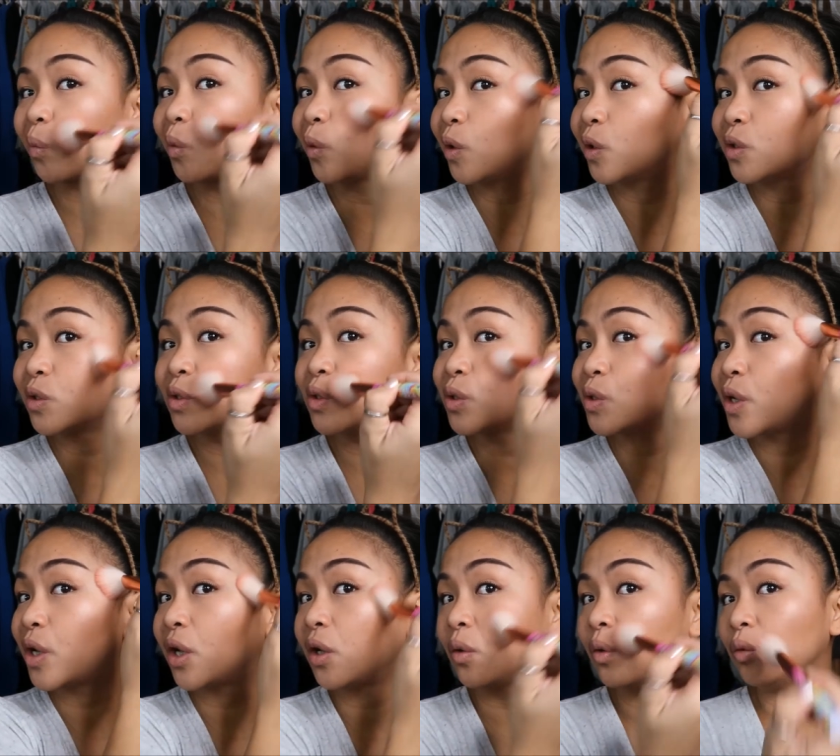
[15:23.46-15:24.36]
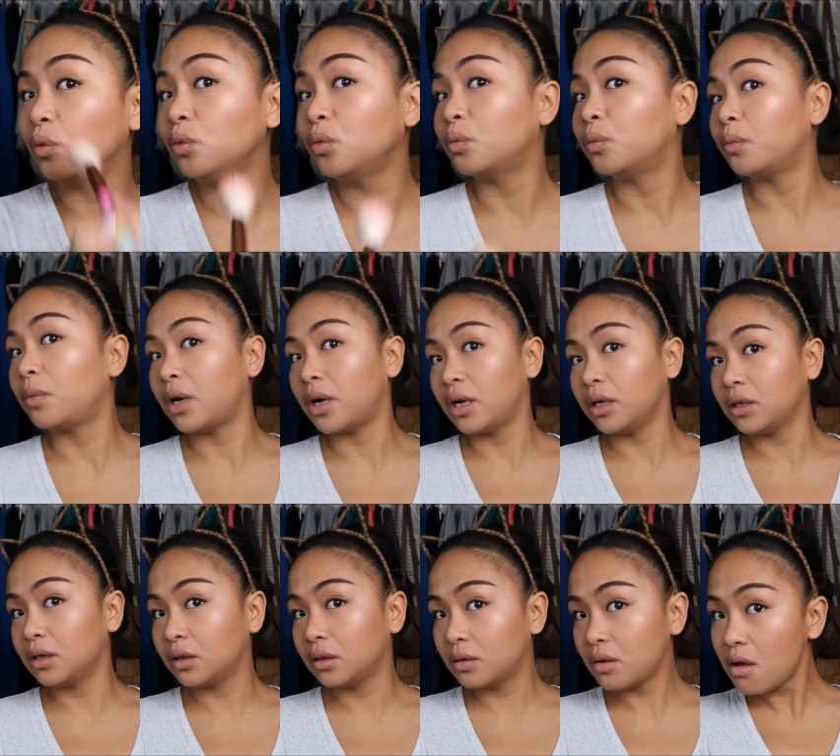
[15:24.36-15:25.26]
There's that. Oh my
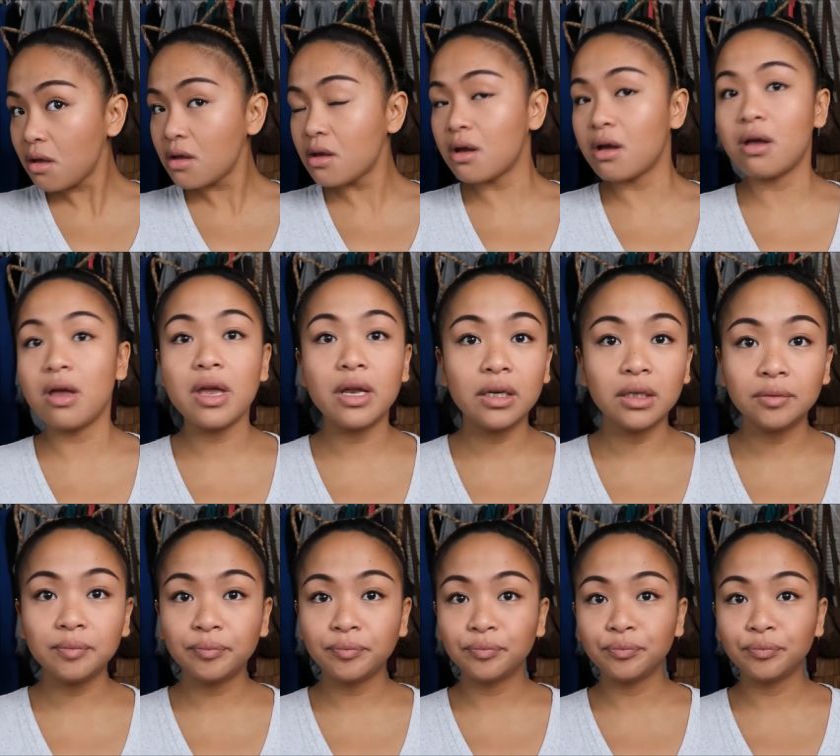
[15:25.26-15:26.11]
god.